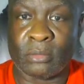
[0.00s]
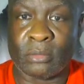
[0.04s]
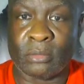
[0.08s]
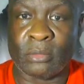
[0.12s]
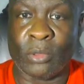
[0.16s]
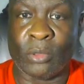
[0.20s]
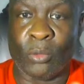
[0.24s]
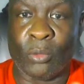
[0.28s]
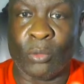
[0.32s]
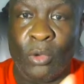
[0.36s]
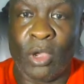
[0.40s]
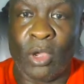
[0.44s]

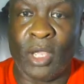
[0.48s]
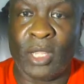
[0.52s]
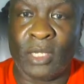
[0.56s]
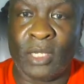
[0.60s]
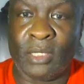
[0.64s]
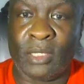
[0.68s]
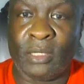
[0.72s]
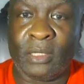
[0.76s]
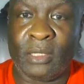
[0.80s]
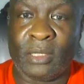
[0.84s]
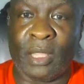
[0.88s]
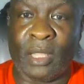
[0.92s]
The
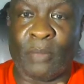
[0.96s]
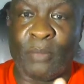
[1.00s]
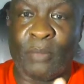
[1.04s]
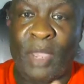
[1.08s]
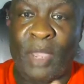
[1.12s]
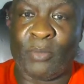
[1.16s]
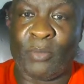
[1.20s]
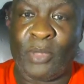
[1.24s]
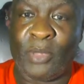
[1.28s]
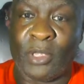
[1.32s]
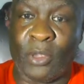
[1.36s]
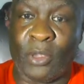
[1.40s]
one that
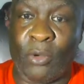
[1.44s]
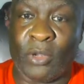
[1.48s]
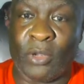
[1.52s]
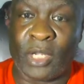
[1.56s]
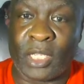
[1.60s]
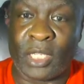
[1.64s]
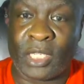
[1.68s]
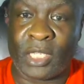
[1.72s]
might be going to